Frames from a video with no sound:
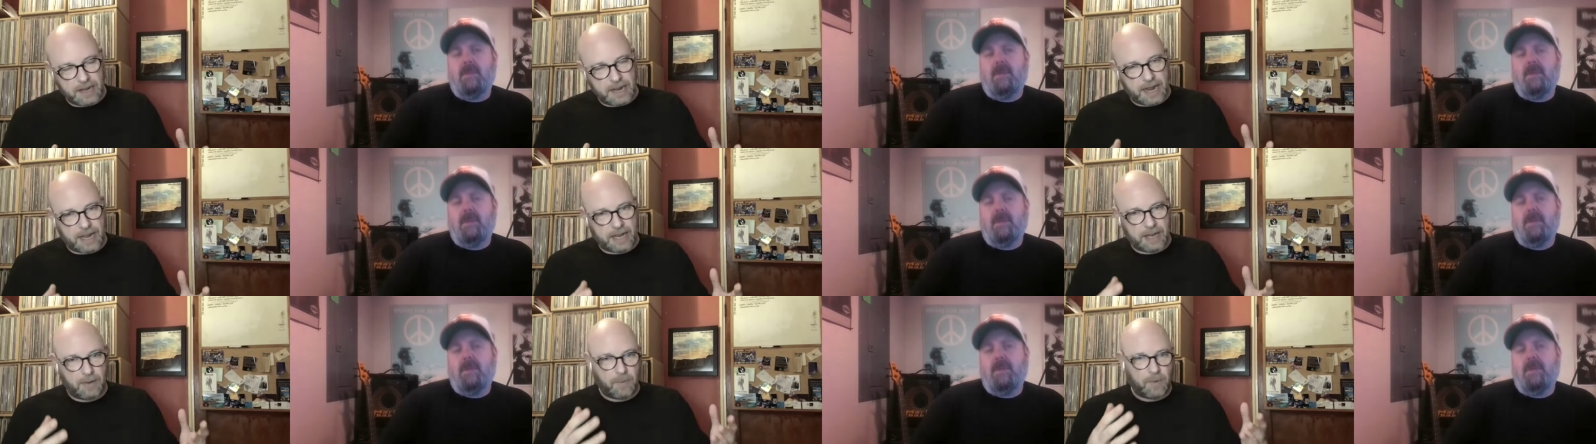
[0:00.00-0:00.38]

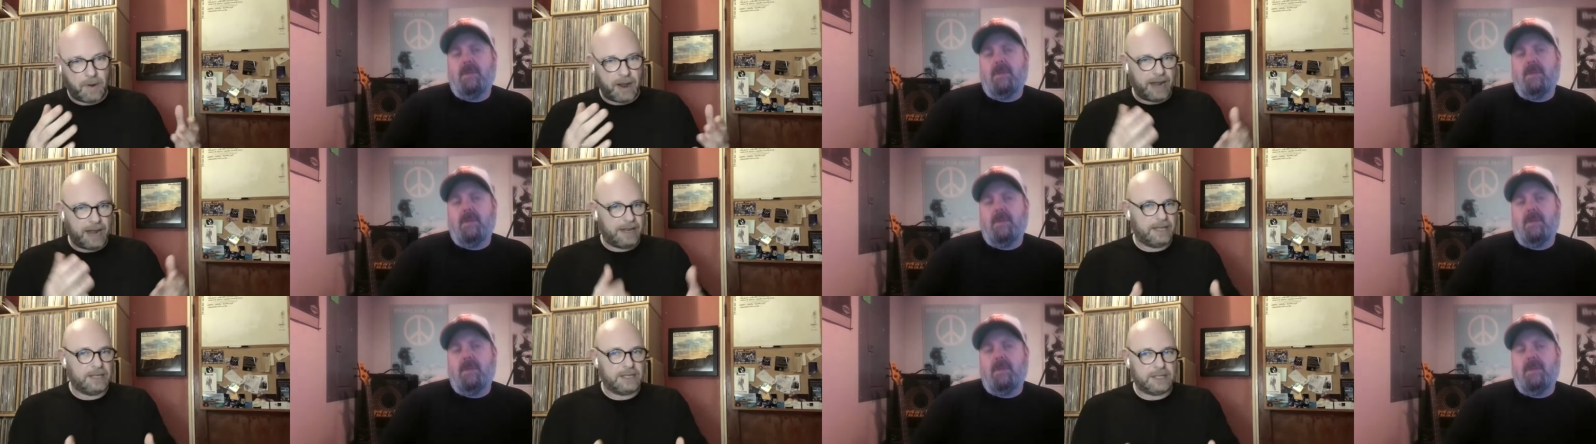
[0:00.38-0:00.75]
Speaker 1: and the
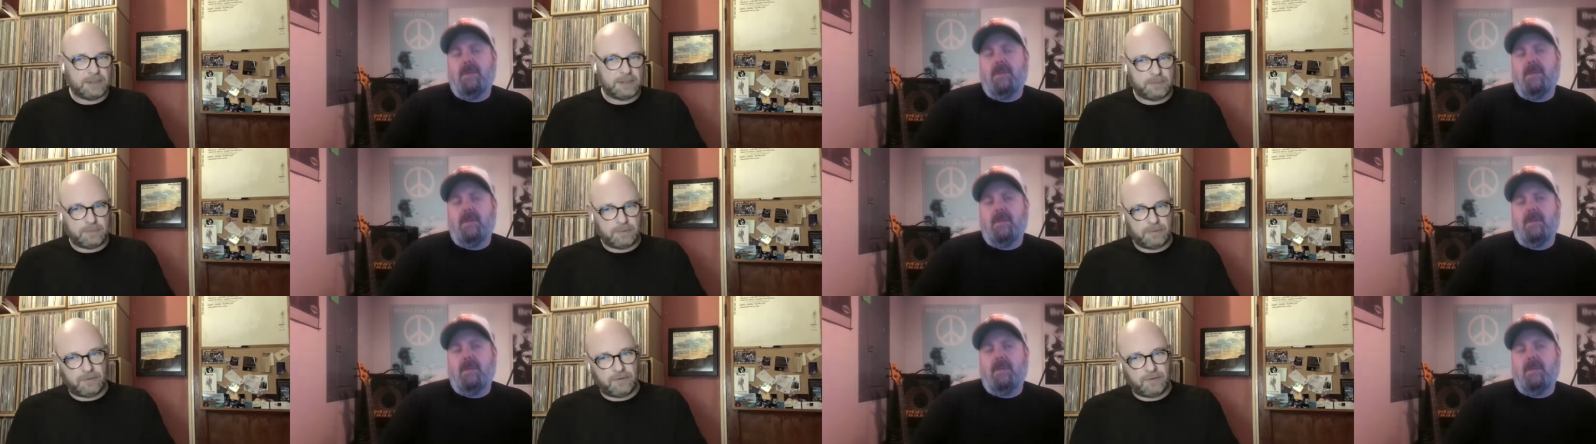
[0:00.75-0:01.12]
way
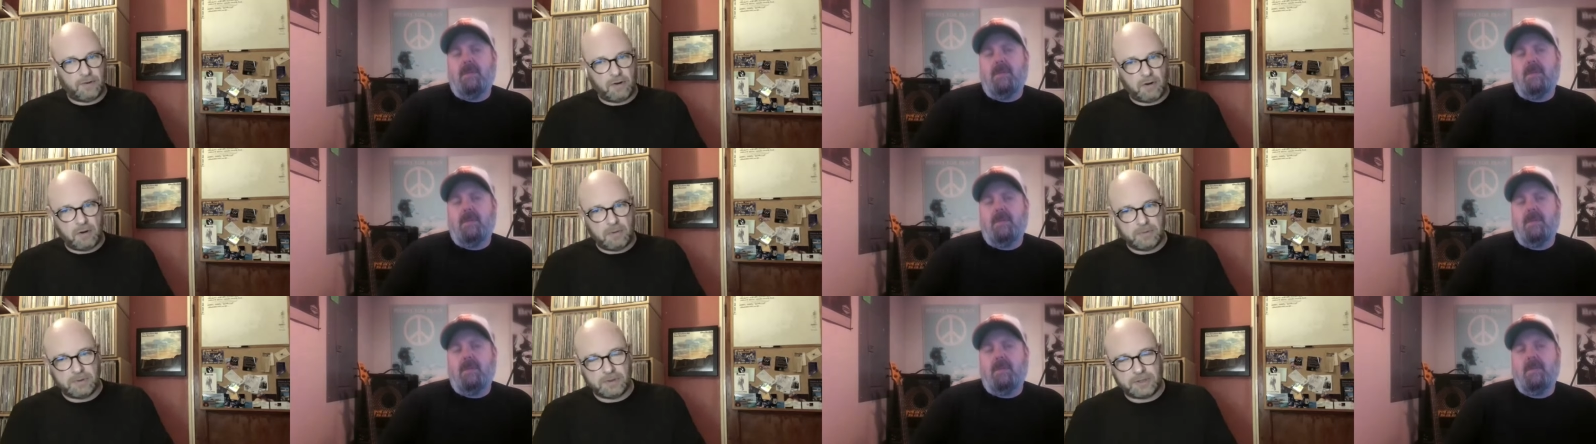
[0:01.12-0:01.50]
this
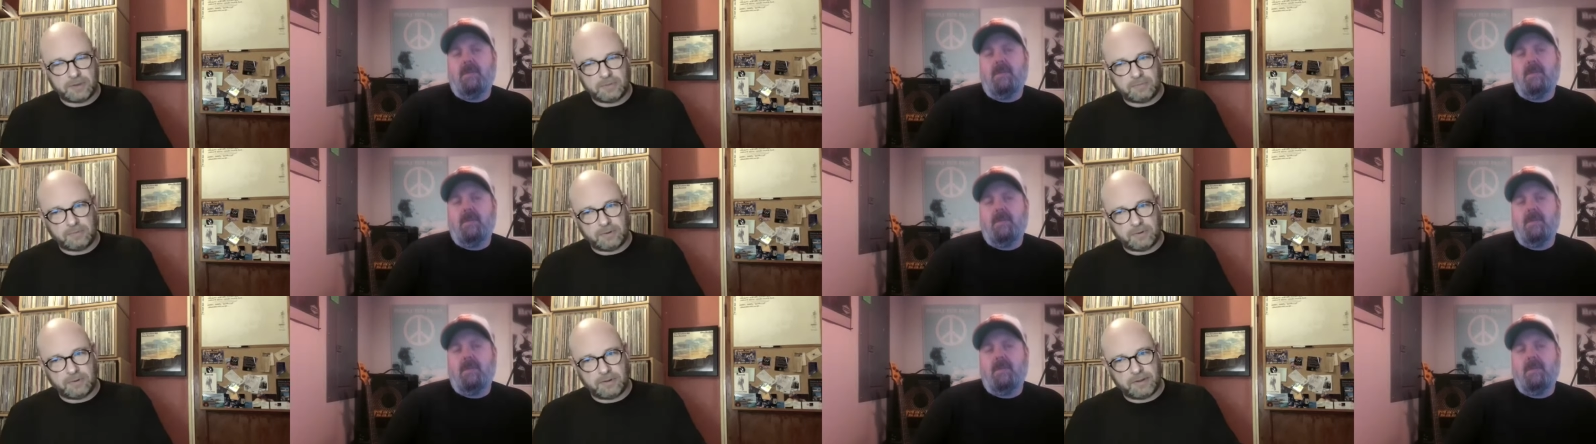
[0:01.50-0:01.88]

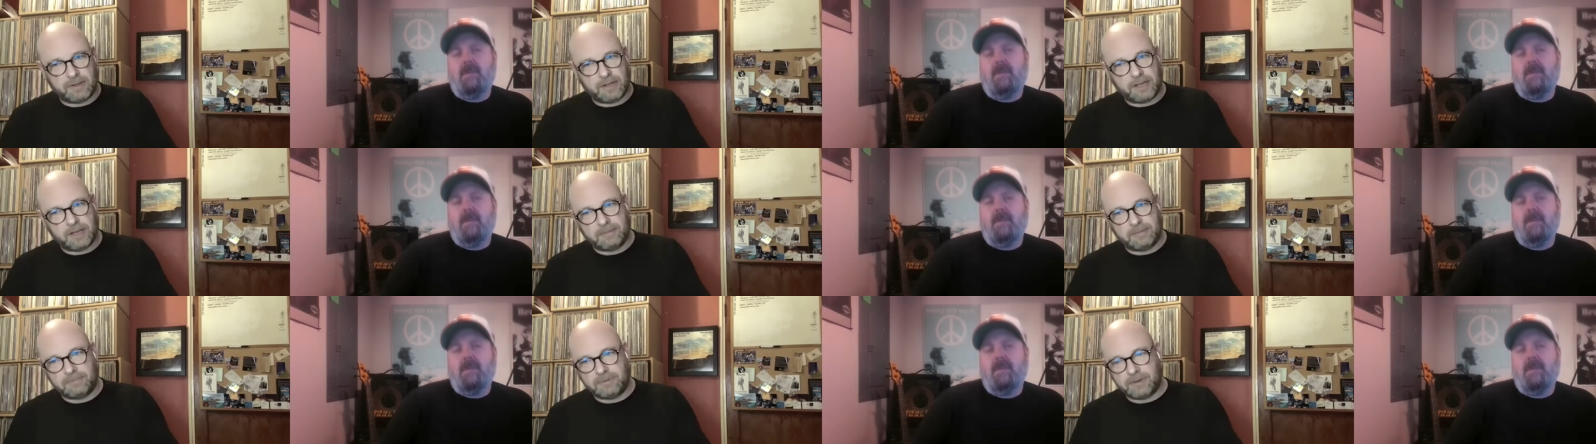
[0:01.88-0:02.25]
forms with
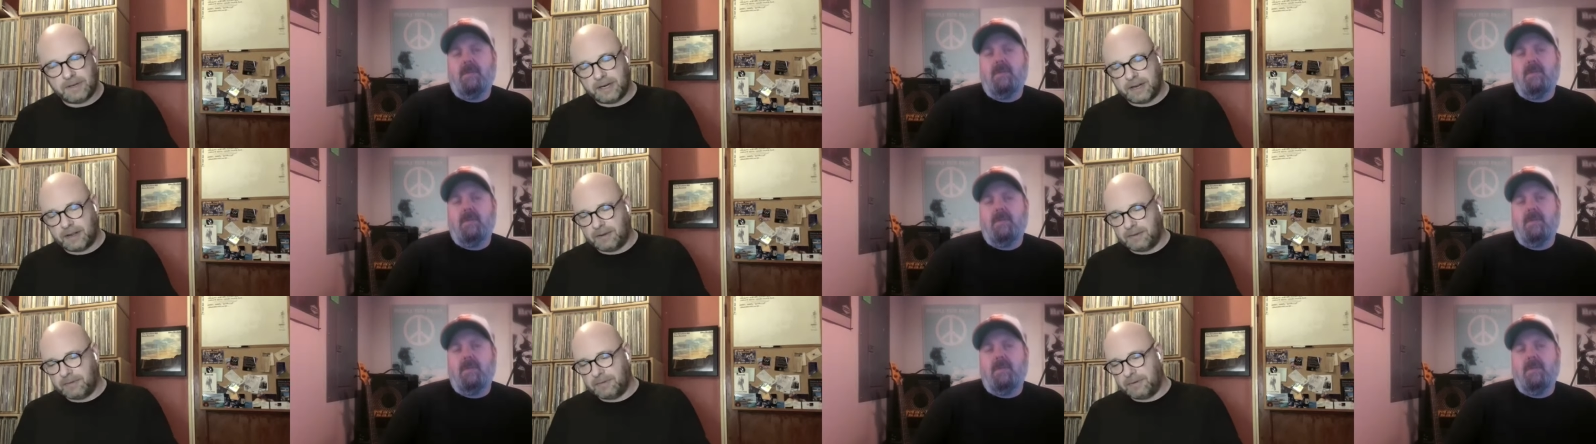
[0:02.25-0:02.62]
the you
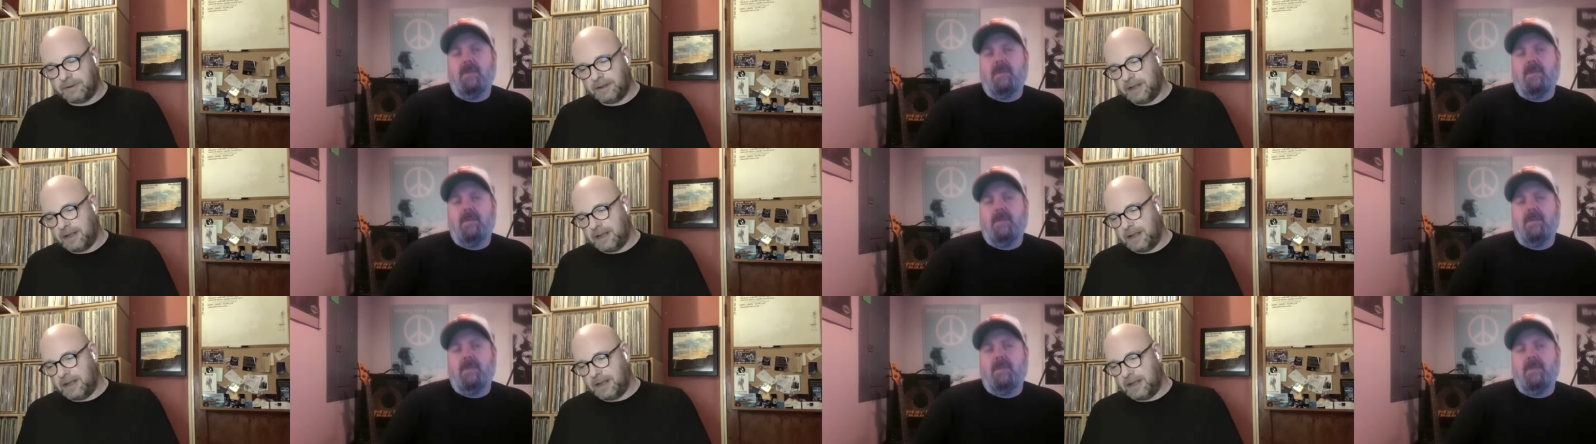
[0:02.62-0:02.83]
know